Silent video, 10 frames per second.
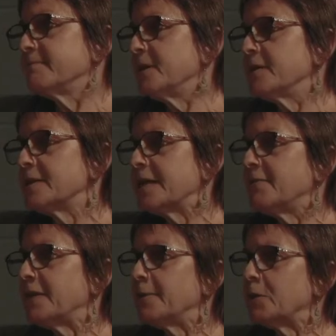you know,
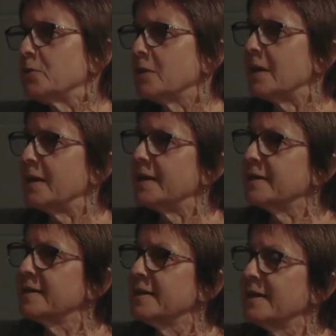slave labour look like?
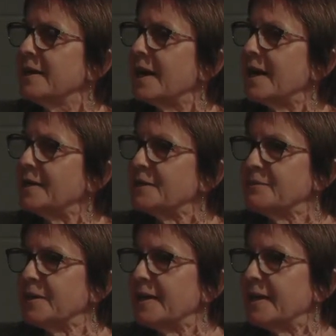And
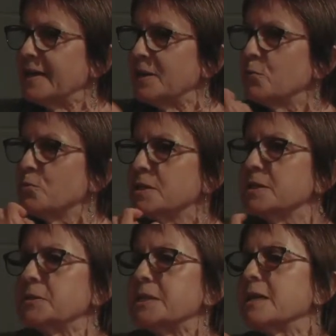it all
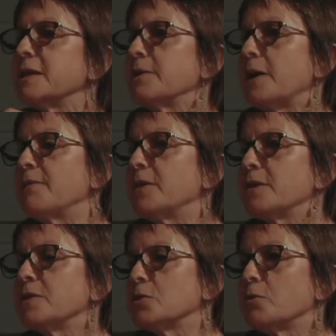suddenly,
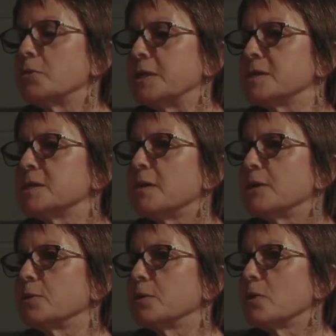everything that's gone on
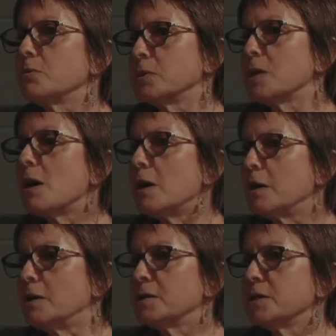inside with God's
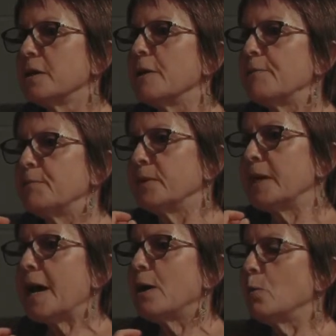heart,
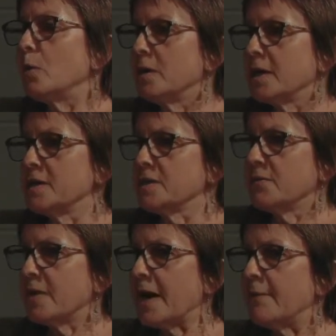the outworkings
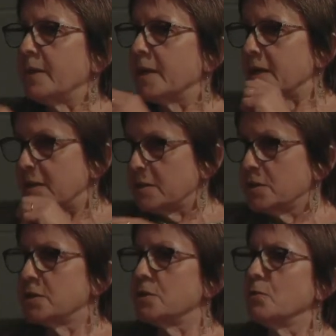of that begin
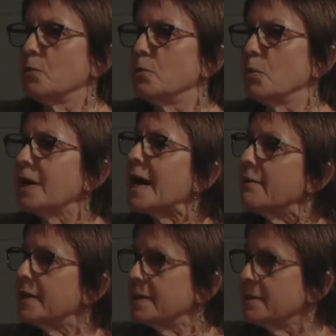to work
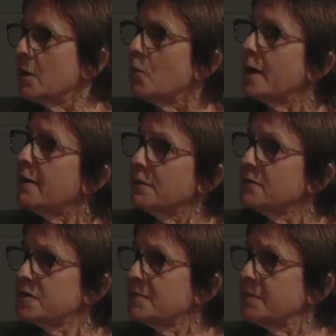out in the whole area
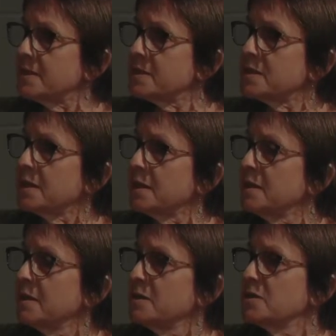of simplicity.
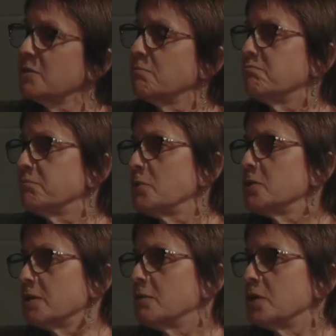So
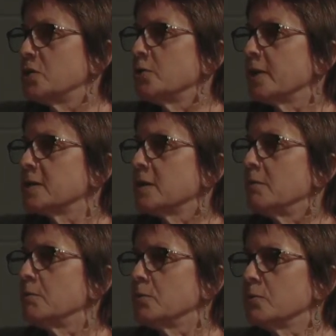those are two
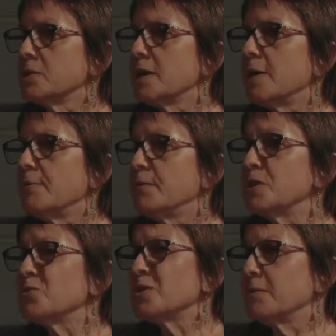examples.
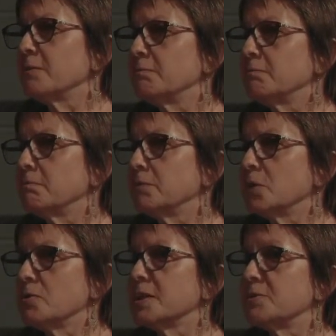There's also
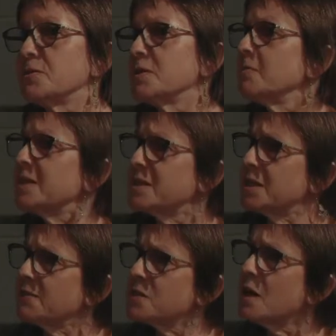the concept of
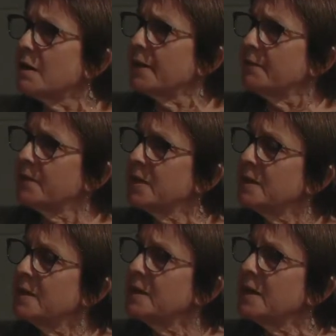simplicity of time,
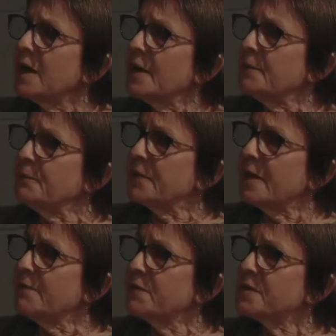
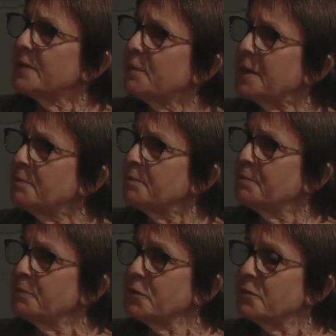and for some people,
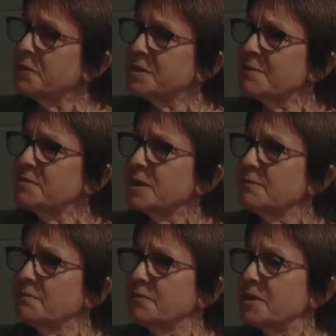you know, for some
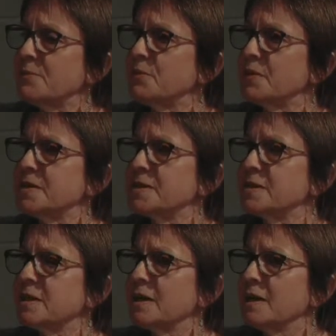of us,
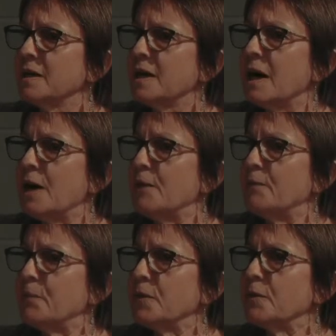
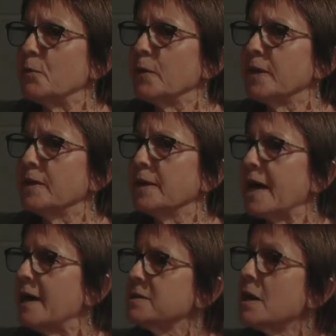we can
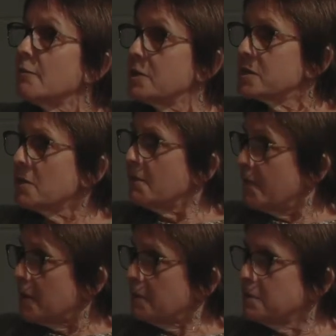get our diaries so
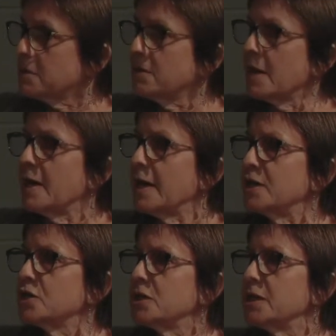filled that
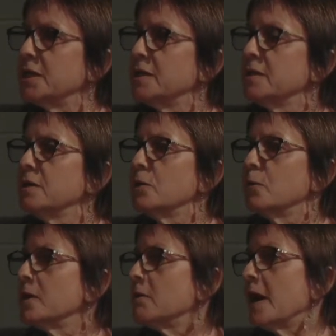actually
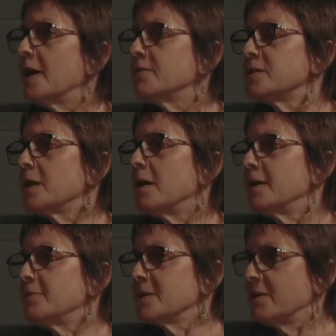we don't have
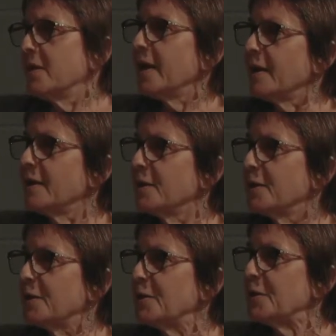time to think.
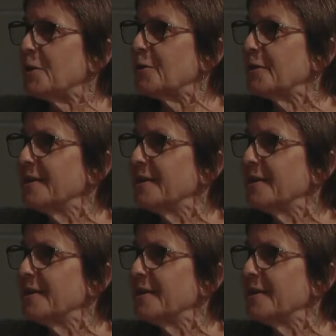You know,